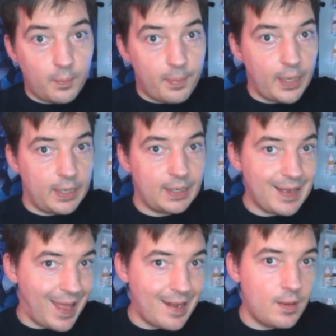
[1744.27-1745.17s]
but
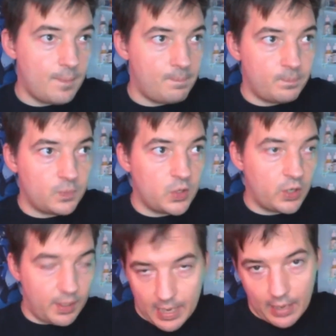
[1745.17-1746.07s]
again, you're
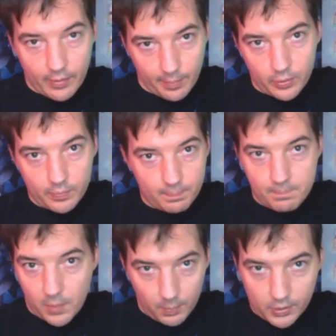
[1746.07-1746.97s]
going to be outnumbered
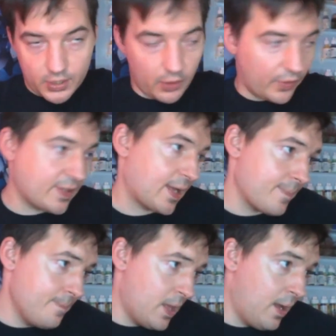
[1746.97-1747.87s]
almost all the
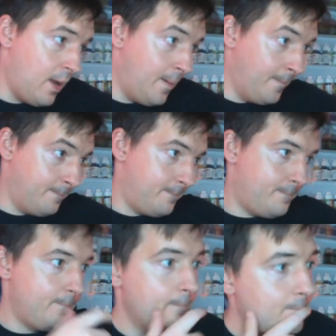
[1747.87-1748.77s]
time.
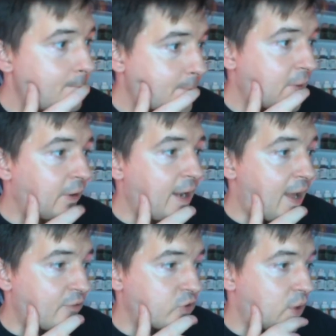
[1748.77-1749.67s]
You're going to
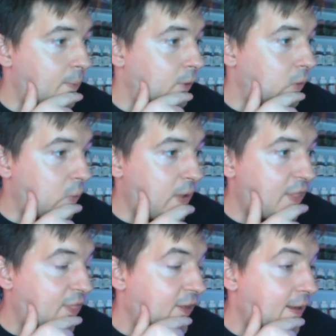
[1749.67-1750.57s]
have trouble
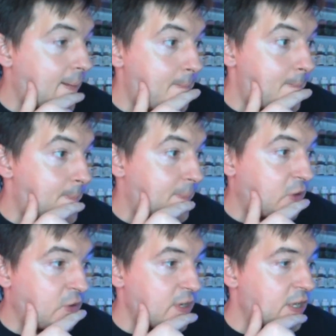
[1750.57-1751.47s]
with...
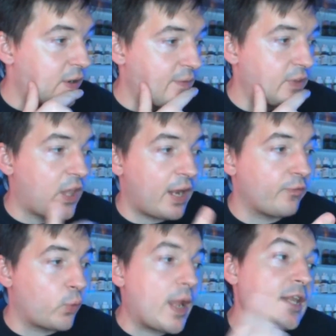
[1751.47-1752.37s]
You don't have a lot of
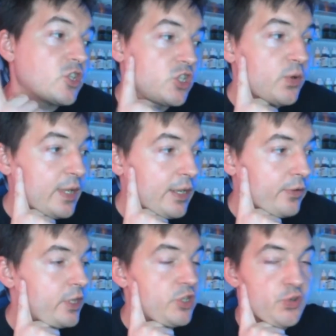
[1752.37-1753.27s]
range shooting here.
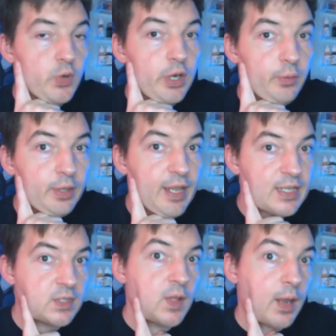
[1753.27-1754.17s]
The Destroyer really
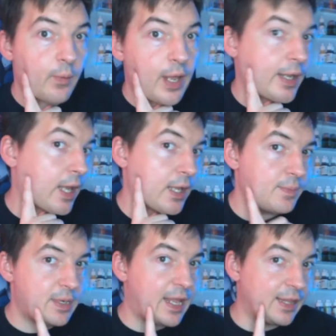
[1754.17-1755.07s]
has a lot riding on
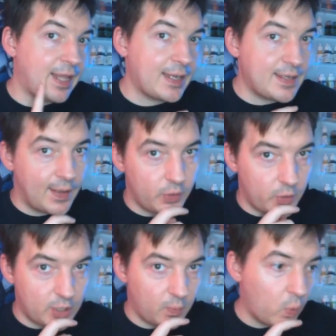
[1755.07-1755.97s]
him to get that done, or
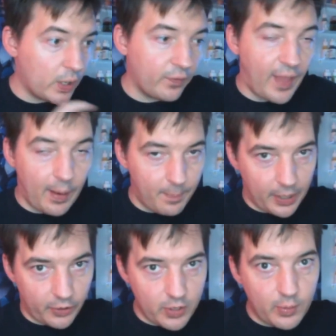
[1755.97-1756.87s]
to whittle down
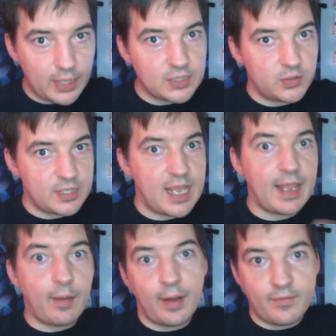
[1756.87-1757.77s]
bigger units or take
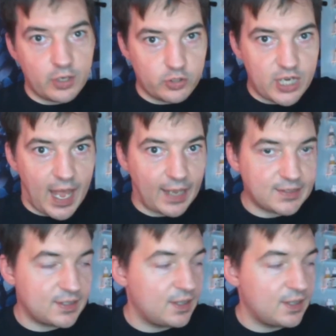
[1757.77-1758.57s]
out heavier jacks.